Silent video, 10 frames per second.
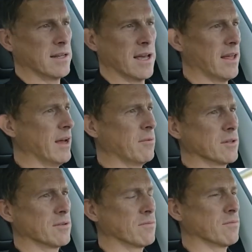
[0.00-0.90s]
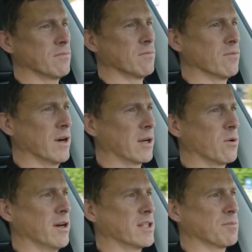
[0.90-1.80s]
yeah, that was really
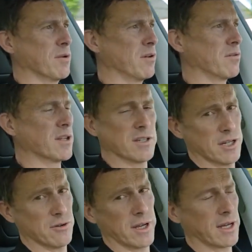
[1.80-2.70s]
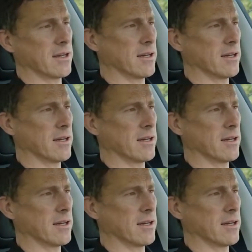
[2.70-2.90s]
quite smooth considering.